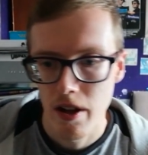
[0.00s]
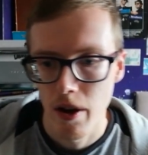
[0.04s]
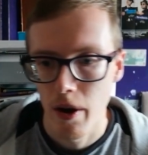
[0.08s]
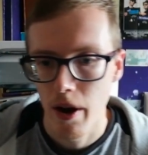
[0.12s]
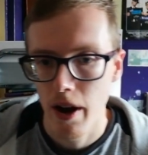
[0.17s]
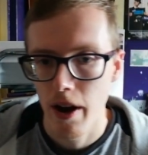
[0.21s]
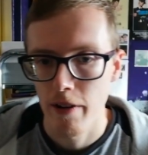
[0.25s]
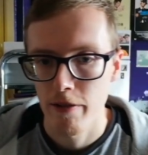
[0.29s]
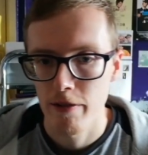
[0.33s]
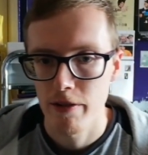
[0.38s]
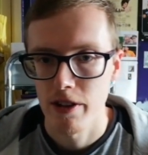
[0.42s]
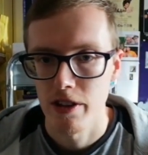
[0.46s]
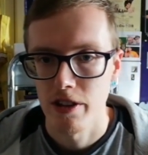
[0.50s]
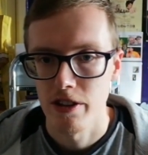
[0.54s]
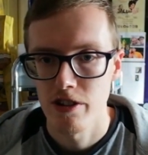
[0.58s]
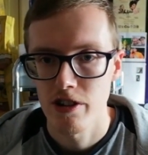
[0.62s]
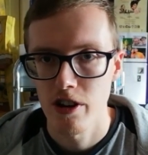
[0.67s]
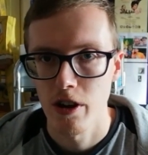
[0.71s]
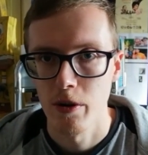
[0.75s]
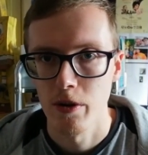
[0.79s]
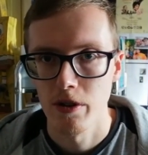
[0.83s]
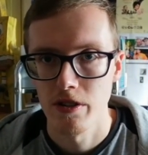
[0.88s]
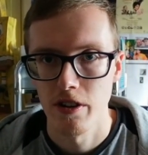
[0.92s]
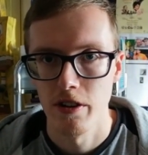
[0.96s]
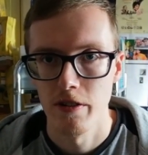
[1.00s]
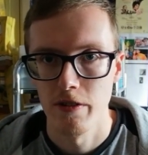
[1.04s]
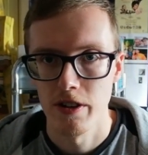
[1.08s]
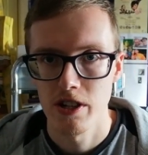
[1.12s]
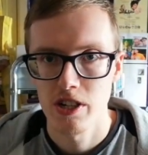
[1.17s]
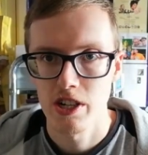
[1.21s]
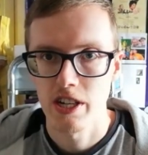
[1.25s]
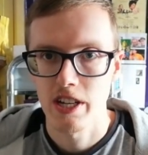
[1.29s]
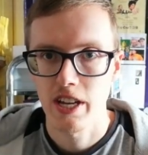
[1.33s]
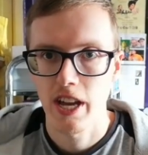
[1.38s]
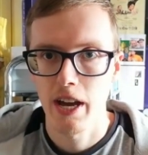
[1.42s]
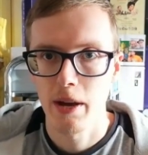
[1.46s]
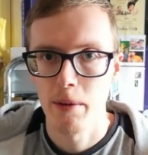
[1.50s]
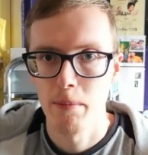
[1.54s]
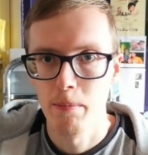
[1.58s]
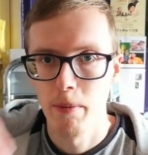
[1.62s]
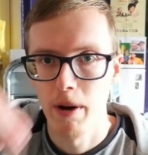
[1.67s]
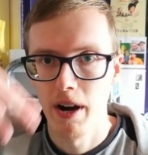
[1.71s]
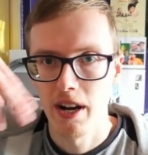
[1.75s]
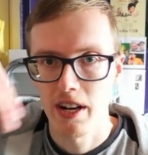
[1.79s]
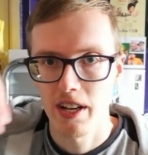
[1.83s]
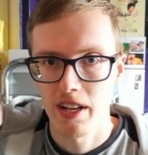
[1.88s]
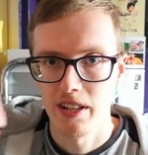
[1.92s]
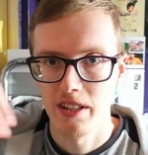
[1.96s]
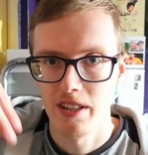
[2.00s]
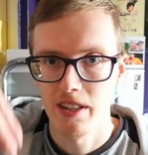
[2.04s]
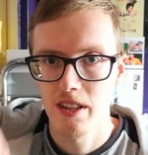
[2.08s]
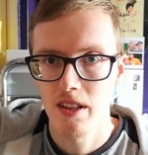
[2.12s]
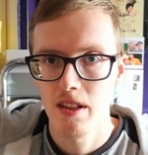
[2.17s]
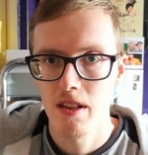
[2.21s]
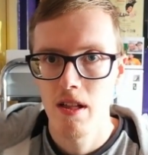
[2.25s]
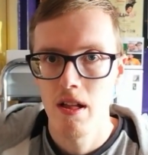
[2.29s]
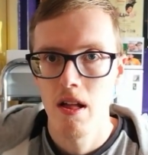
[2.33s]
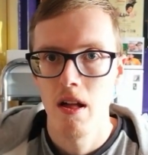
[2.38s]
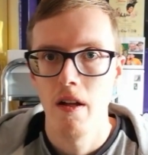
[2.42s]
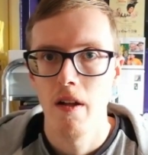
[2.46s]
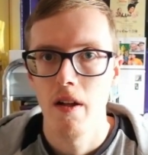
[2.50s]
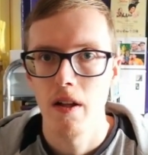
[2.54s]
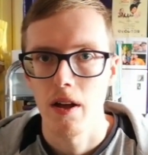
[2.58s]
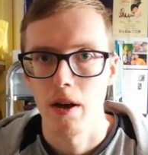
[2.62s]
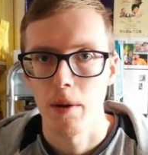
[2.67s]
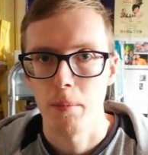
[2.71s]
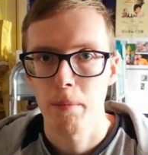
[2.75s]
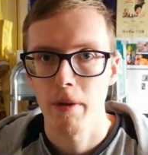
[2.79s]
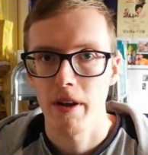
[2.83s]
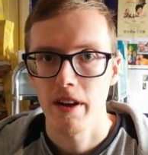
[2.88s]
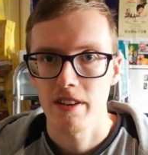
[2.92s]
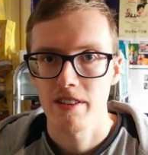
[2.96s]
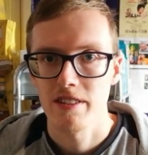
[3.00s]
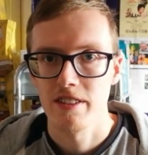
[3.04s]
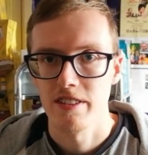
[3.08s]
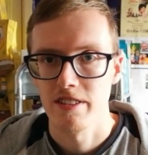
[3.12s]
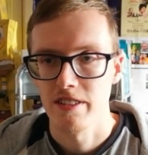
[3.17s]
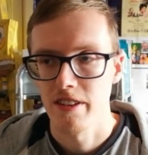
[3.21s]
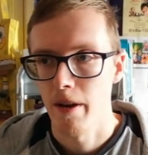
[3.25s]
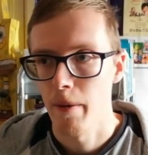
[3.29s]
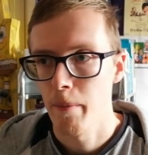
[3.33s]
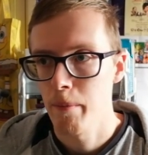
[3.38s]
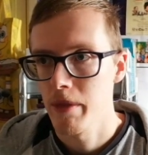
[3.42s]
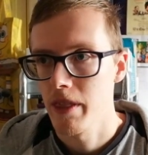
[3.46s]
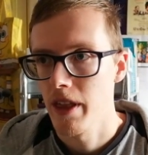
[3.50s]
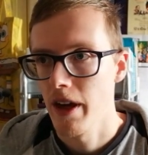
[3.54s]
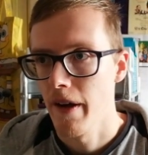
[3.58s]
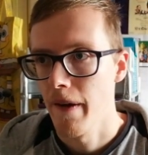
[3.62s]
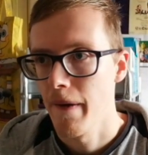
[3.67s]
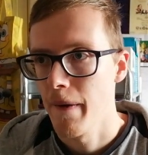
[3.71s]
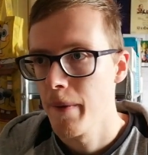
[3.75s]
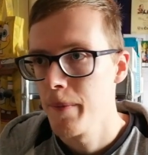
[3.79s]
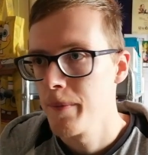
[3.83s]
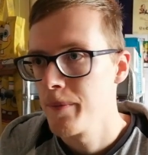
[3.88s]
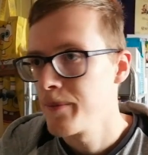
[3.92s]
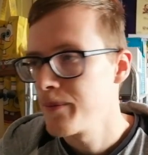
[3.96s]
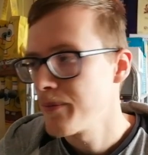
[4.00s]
after the show was over, she came back and like picked us up there.